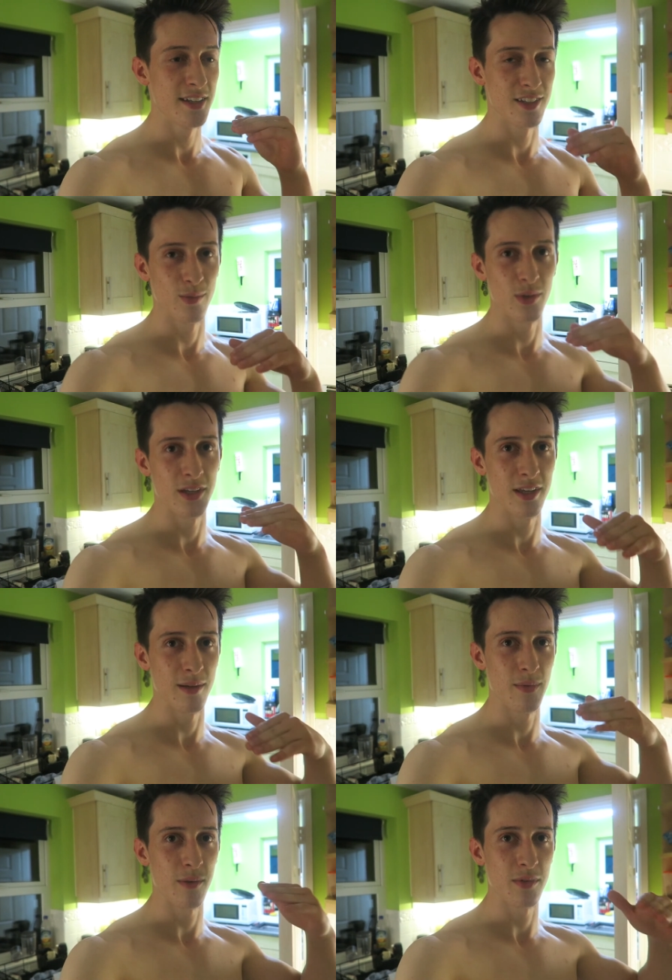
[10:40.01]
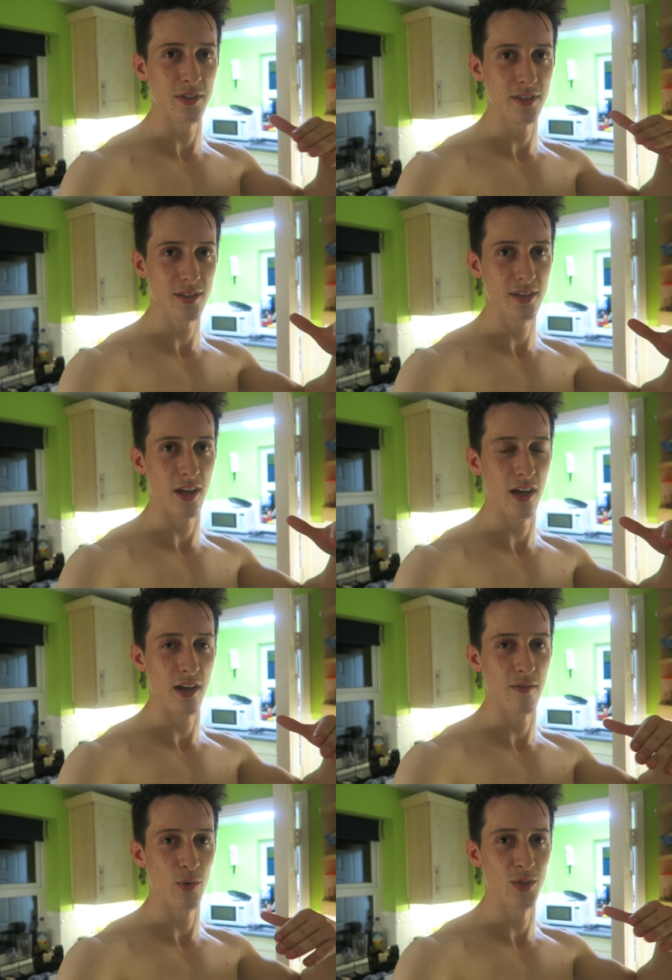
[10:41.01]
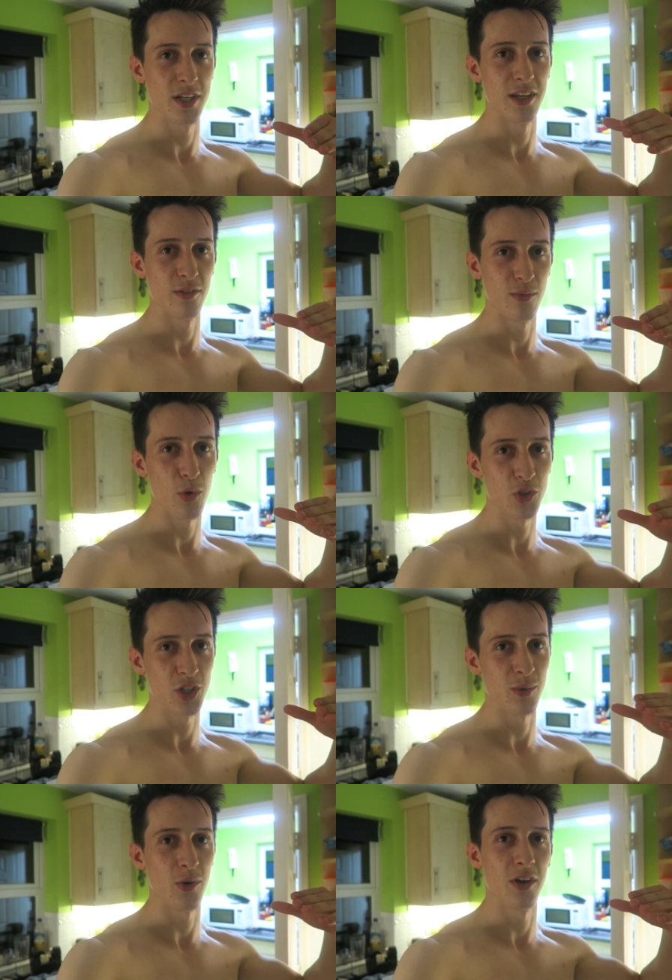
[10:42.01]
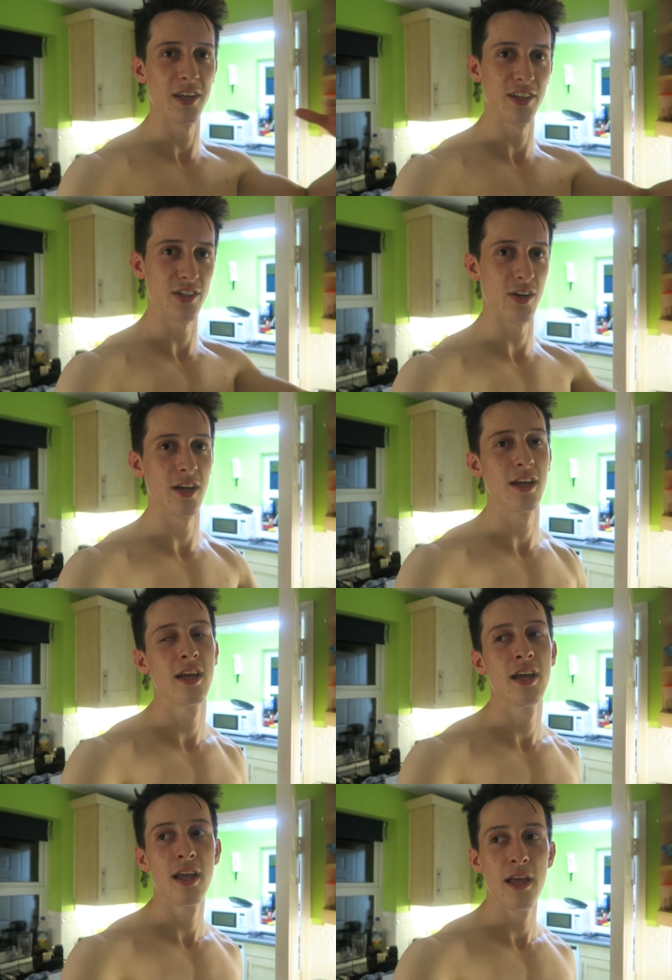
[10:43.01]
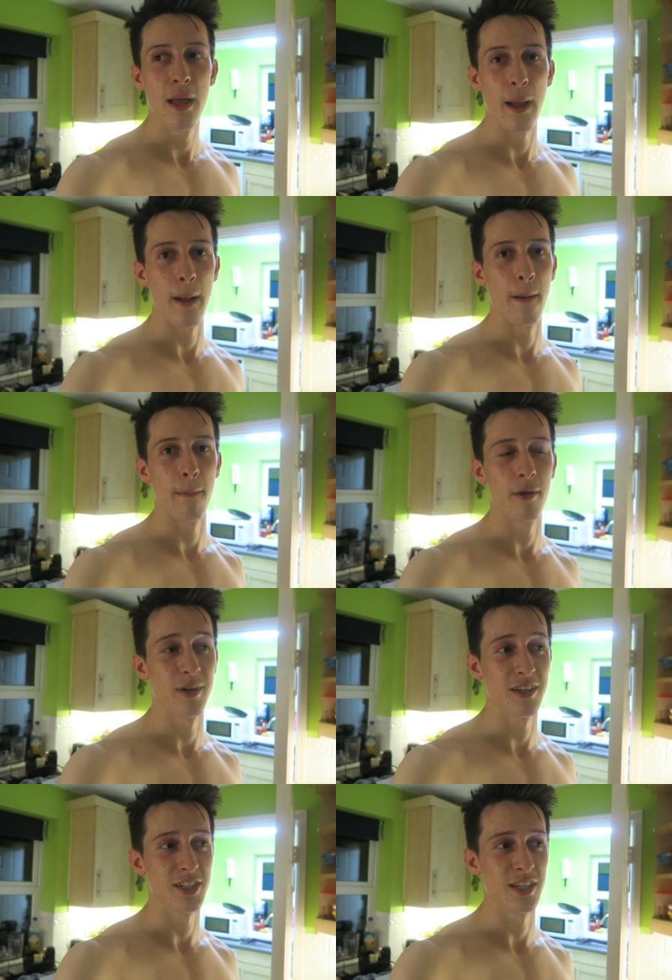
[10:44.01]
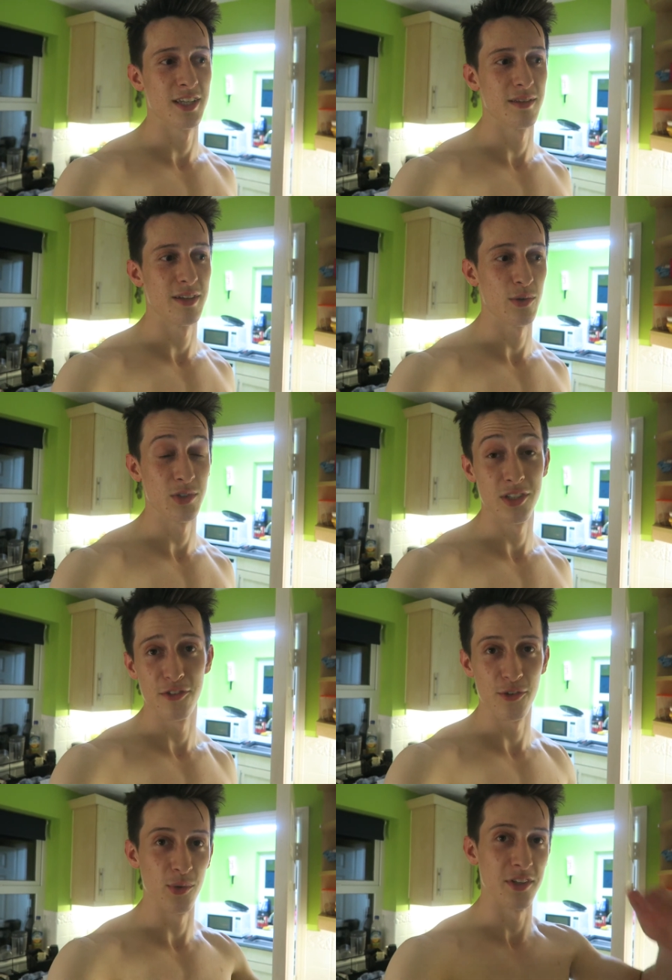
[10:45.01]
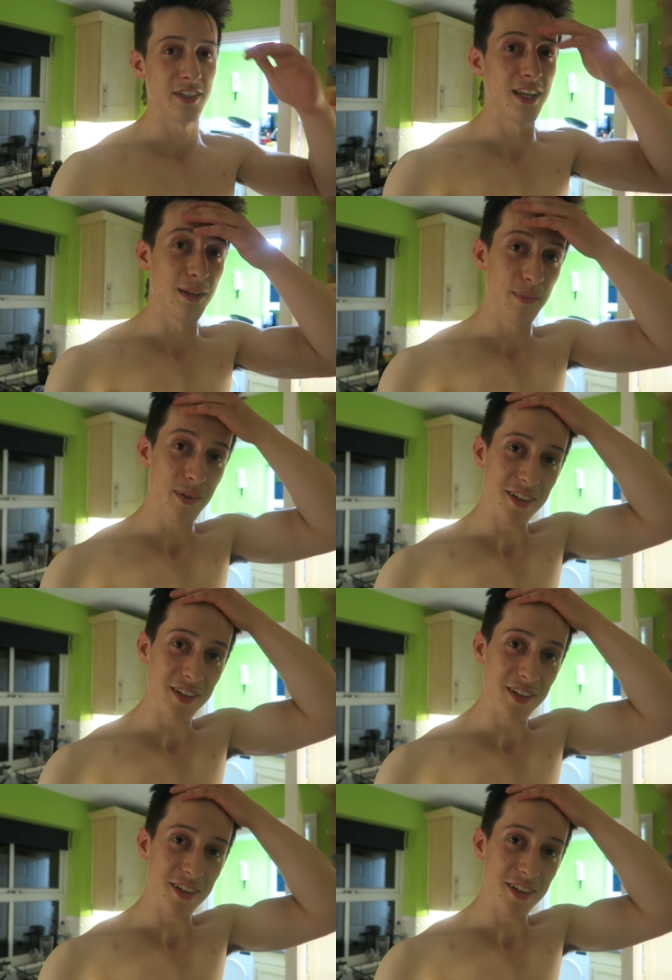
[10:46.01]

see if we can keep up this uh, routine of watching one each night. Um, I'm actually guilty of falling asleep